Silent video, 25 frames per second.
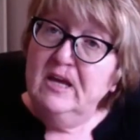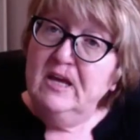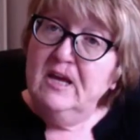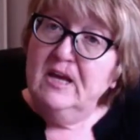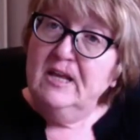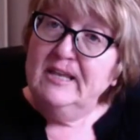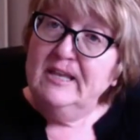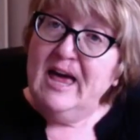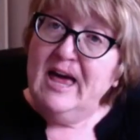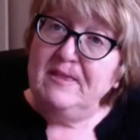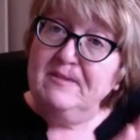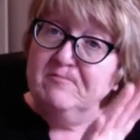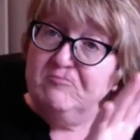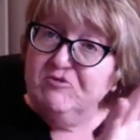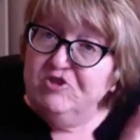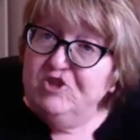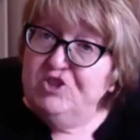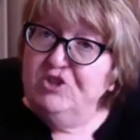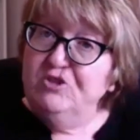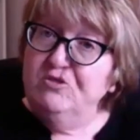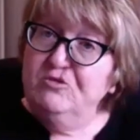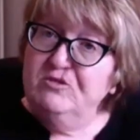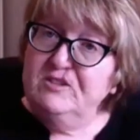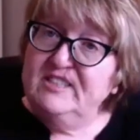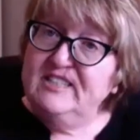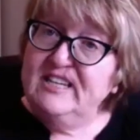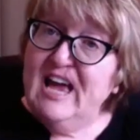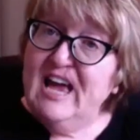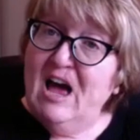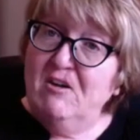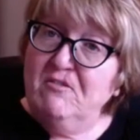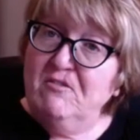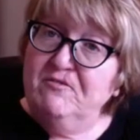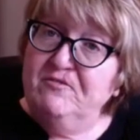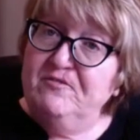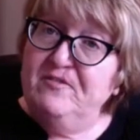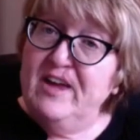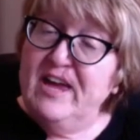Let them choose the
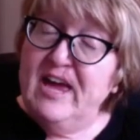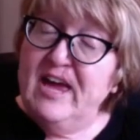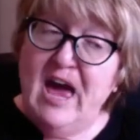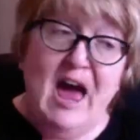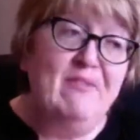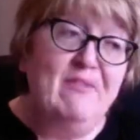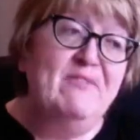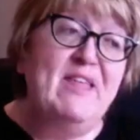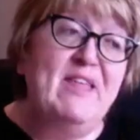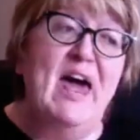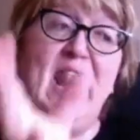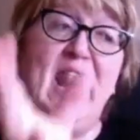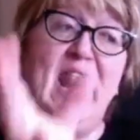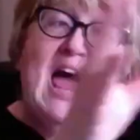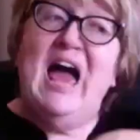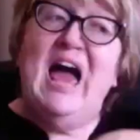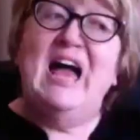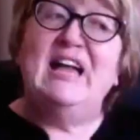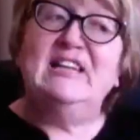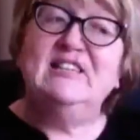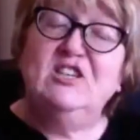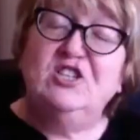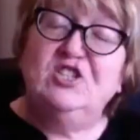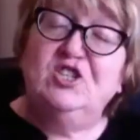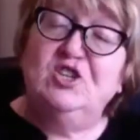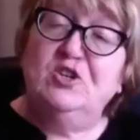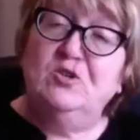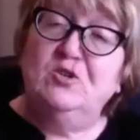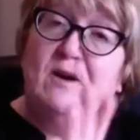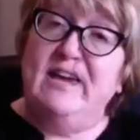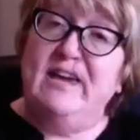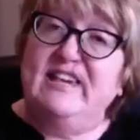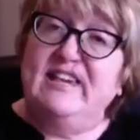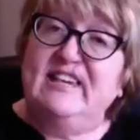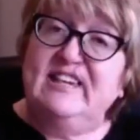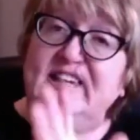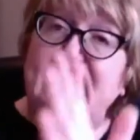outfit and then add to it.